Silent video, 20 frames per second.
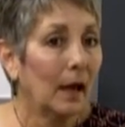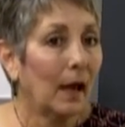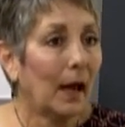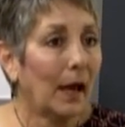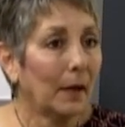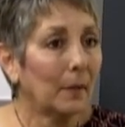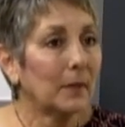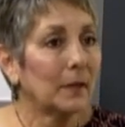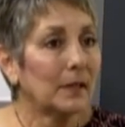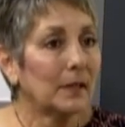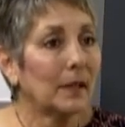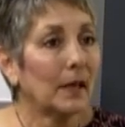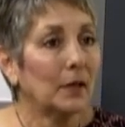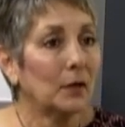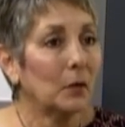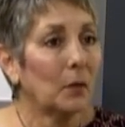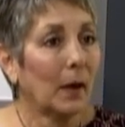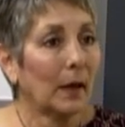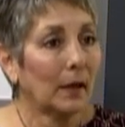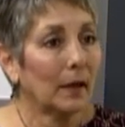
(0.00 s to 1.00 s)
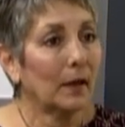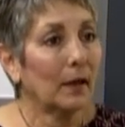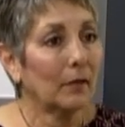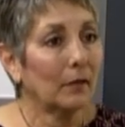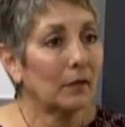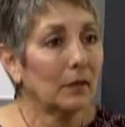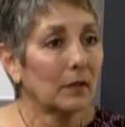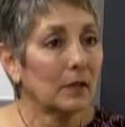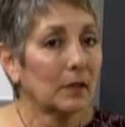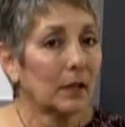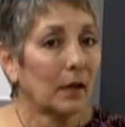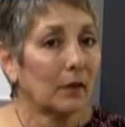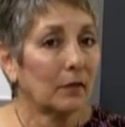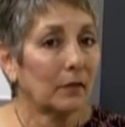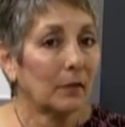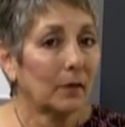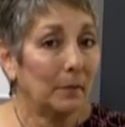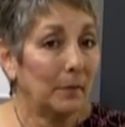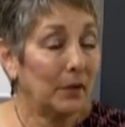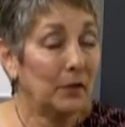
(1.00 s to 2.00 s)
I would say you want to give yourself.
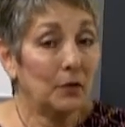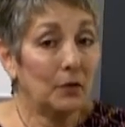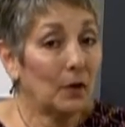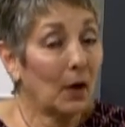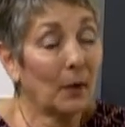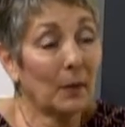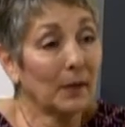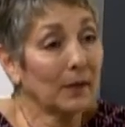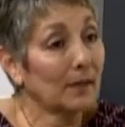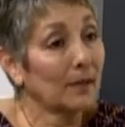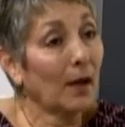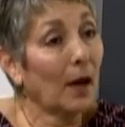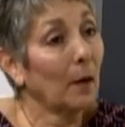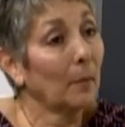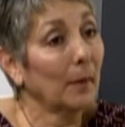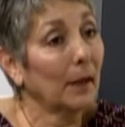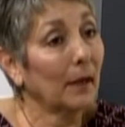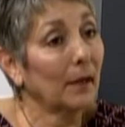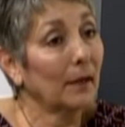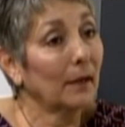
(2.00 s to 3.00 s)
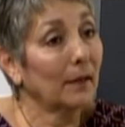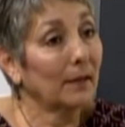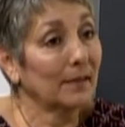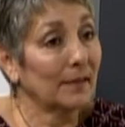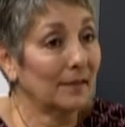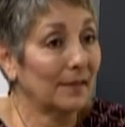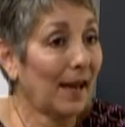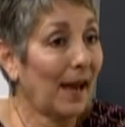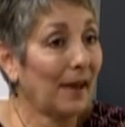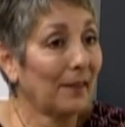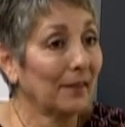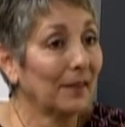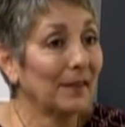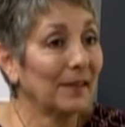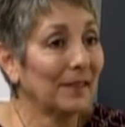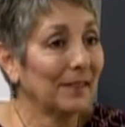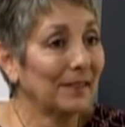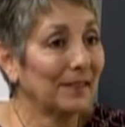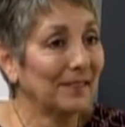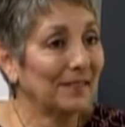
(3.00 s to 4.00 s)
I mean, you know it's coming. It's not
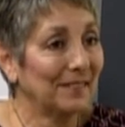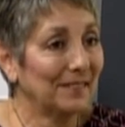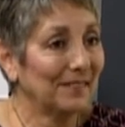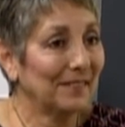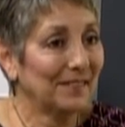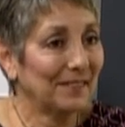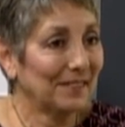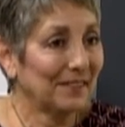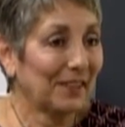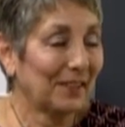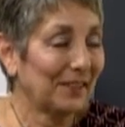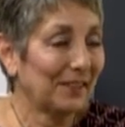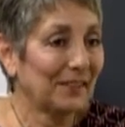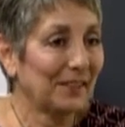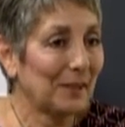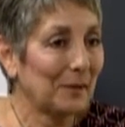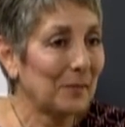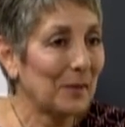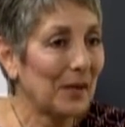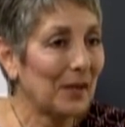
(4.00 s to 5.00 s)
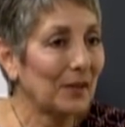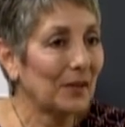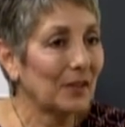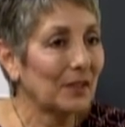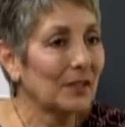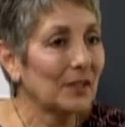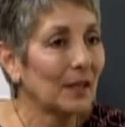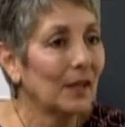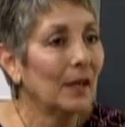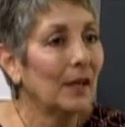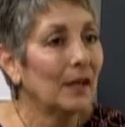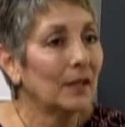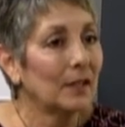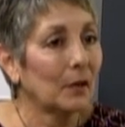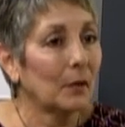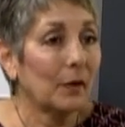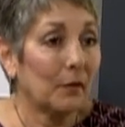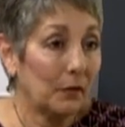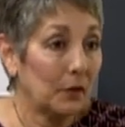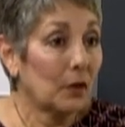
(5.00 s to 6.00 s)
like it suddenly appears.
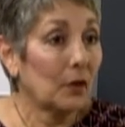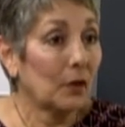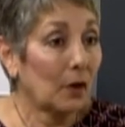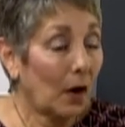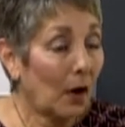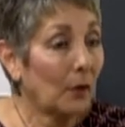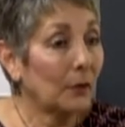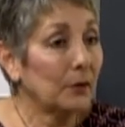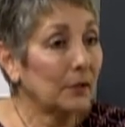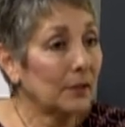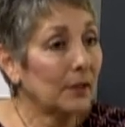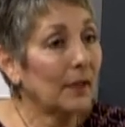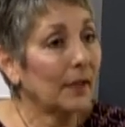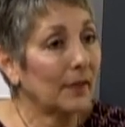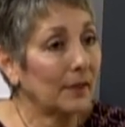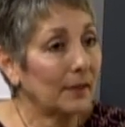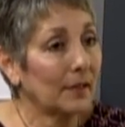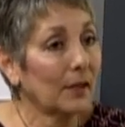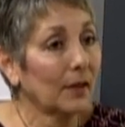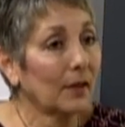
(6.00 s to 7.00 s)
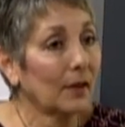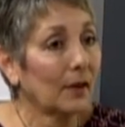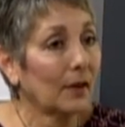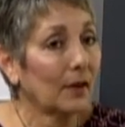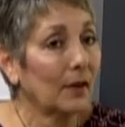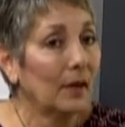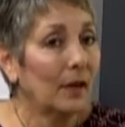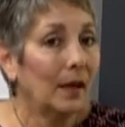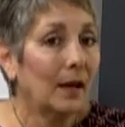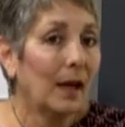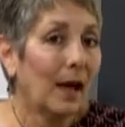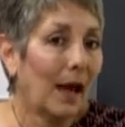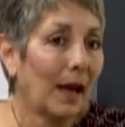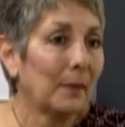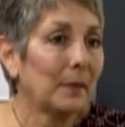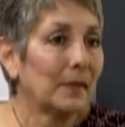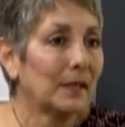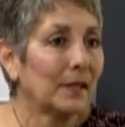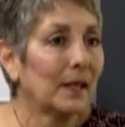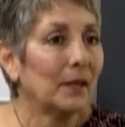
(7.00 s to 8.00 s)
So if you're hosting the dinner, I
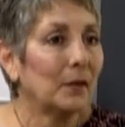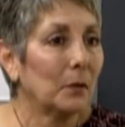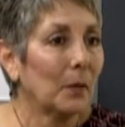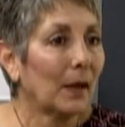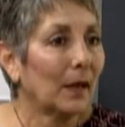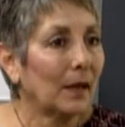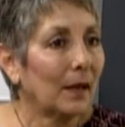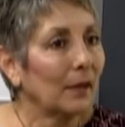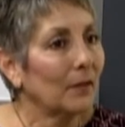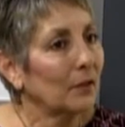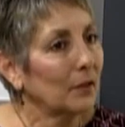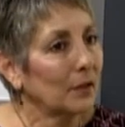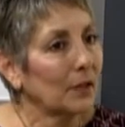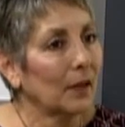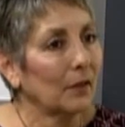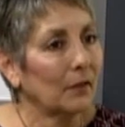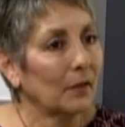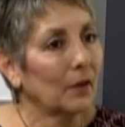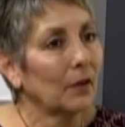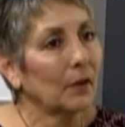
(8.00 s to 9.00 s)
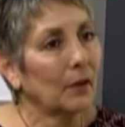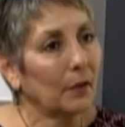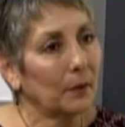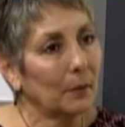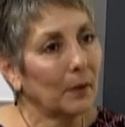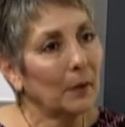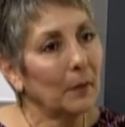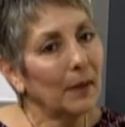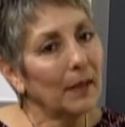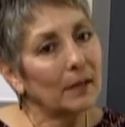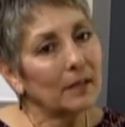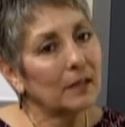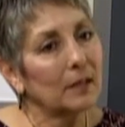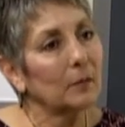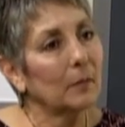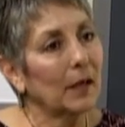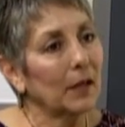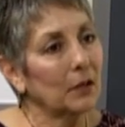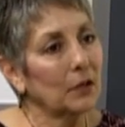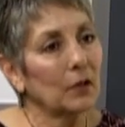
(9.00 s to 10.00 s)
would say you want to give yourself a good three weeks to
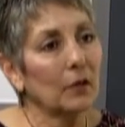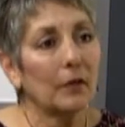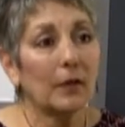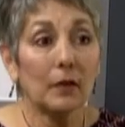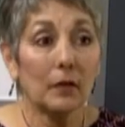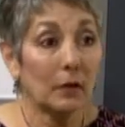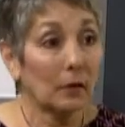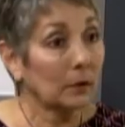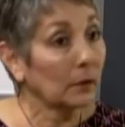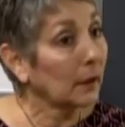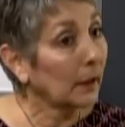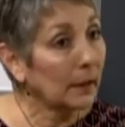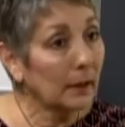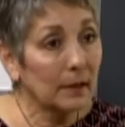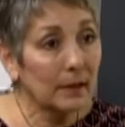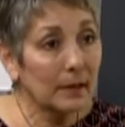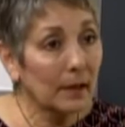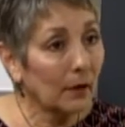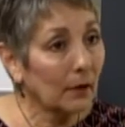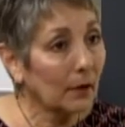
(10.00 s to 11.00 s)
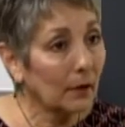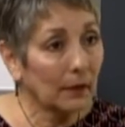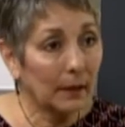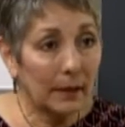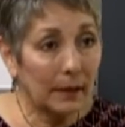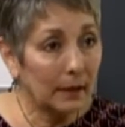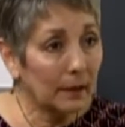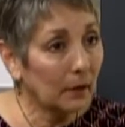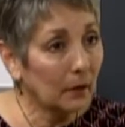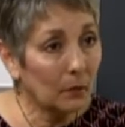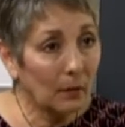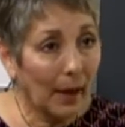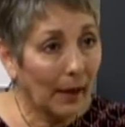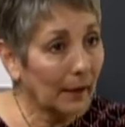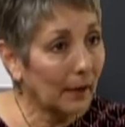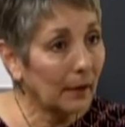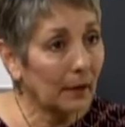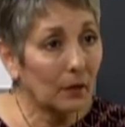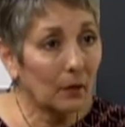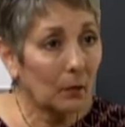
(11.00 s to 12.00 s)
make sure that your linens are clean and
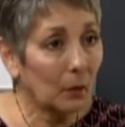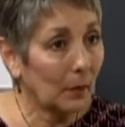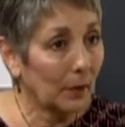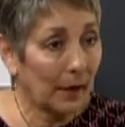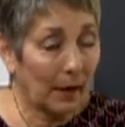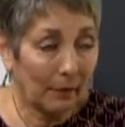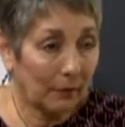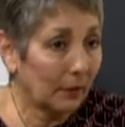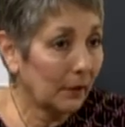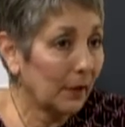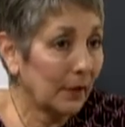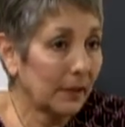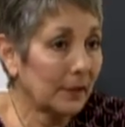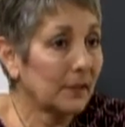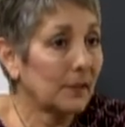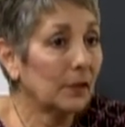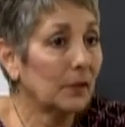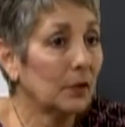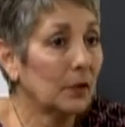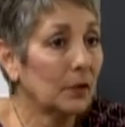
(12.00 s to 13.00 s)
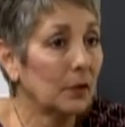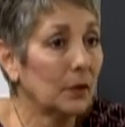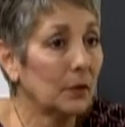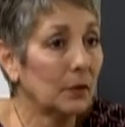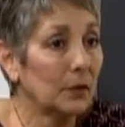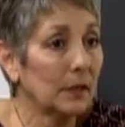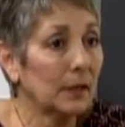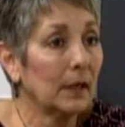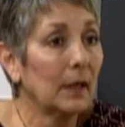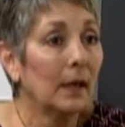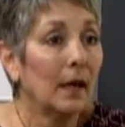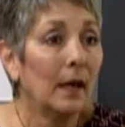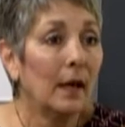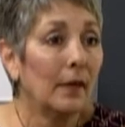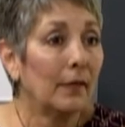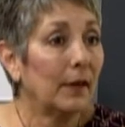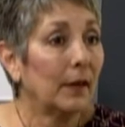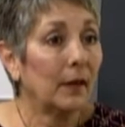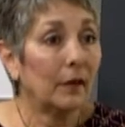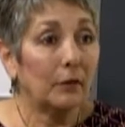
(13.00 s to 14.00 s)
ready or whatever it is that you're using,
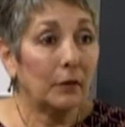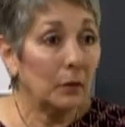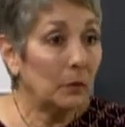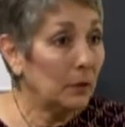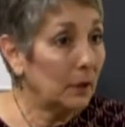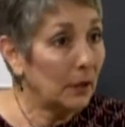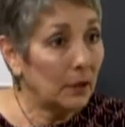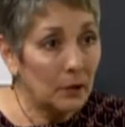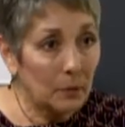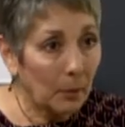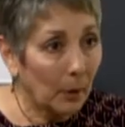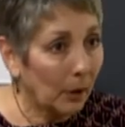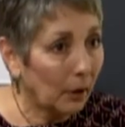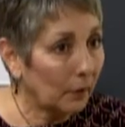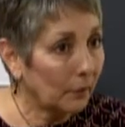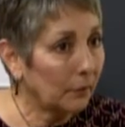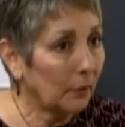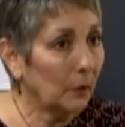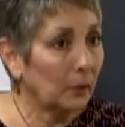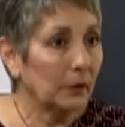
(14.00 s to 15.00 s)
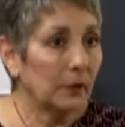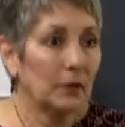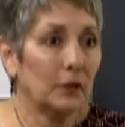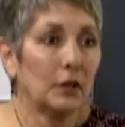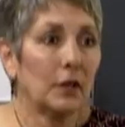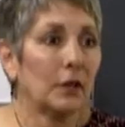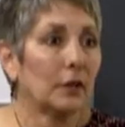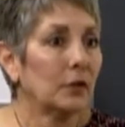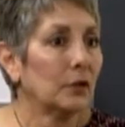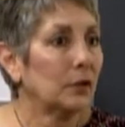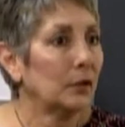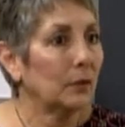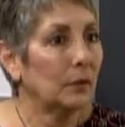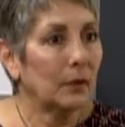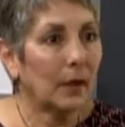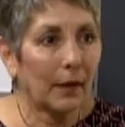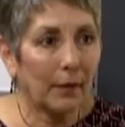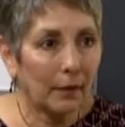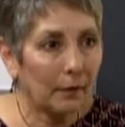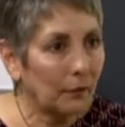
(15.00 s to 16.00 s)
that if you need to borrow folding chairs, you
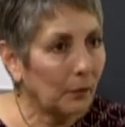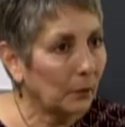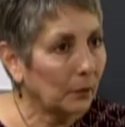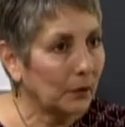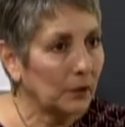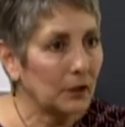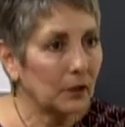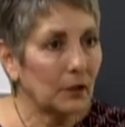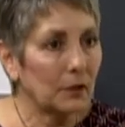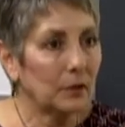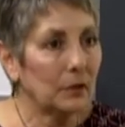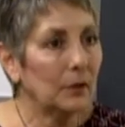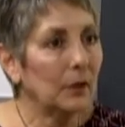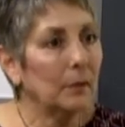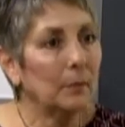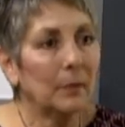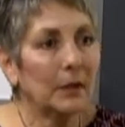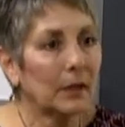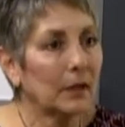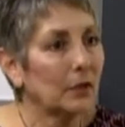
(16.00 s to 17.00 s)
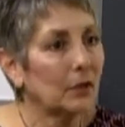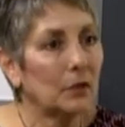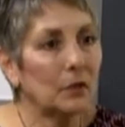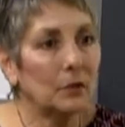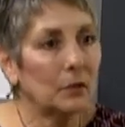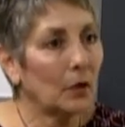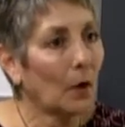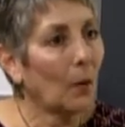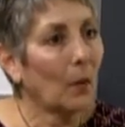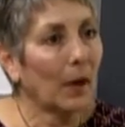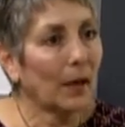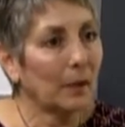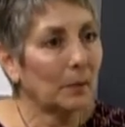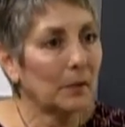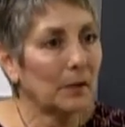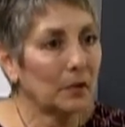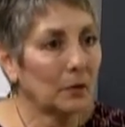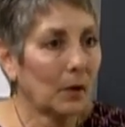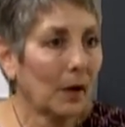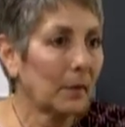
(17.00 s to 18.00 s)
get the folding chairs you need because you don't want to
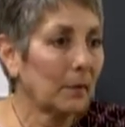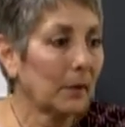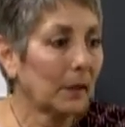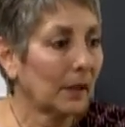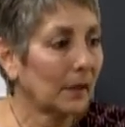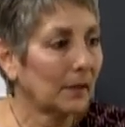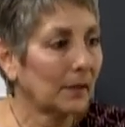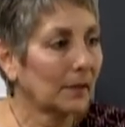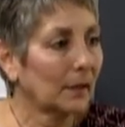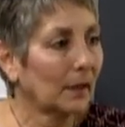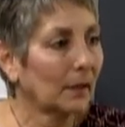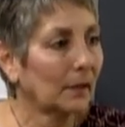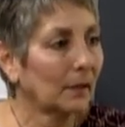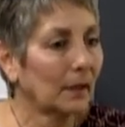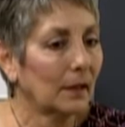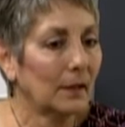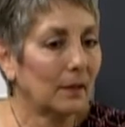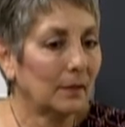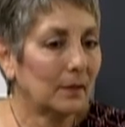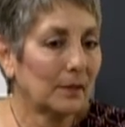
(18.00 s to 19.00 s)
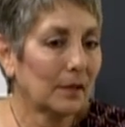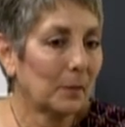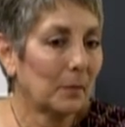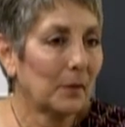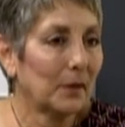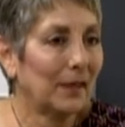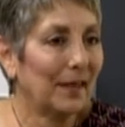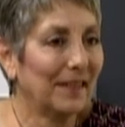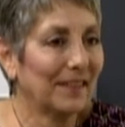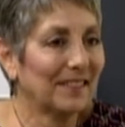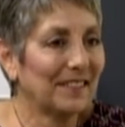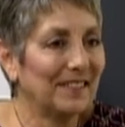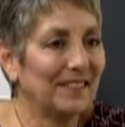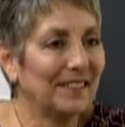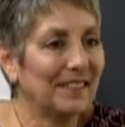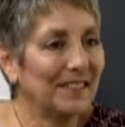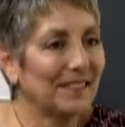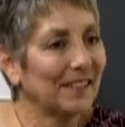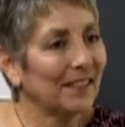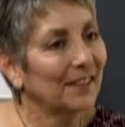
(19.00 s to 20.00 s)
be scrambling and suddenly somebody has
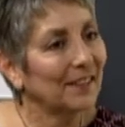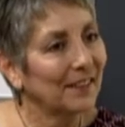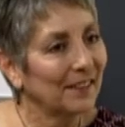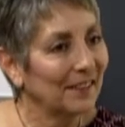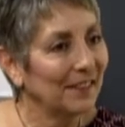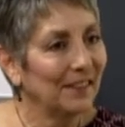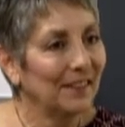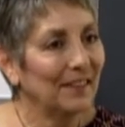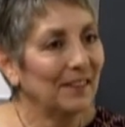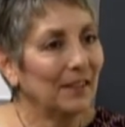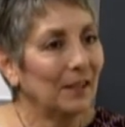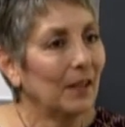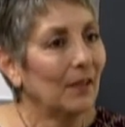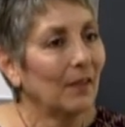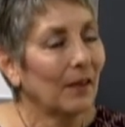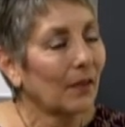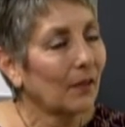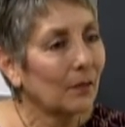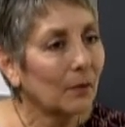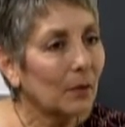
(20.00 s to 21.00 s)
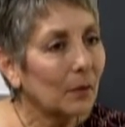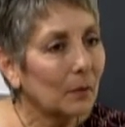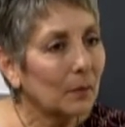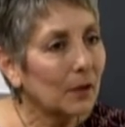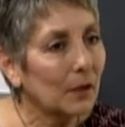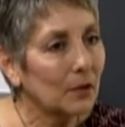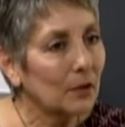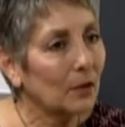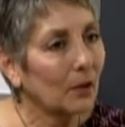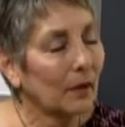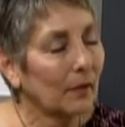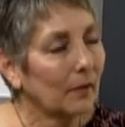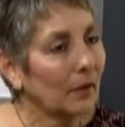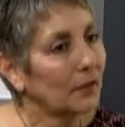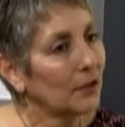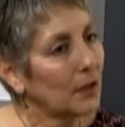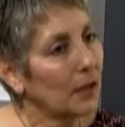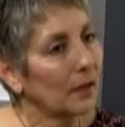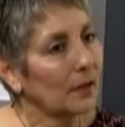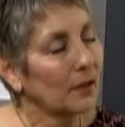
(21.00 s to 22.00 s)
to sit in the other room because right. you don't have
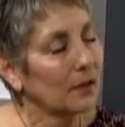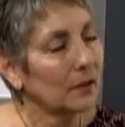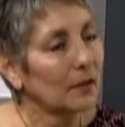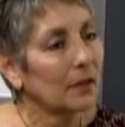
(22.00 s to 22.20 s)
enough chairs.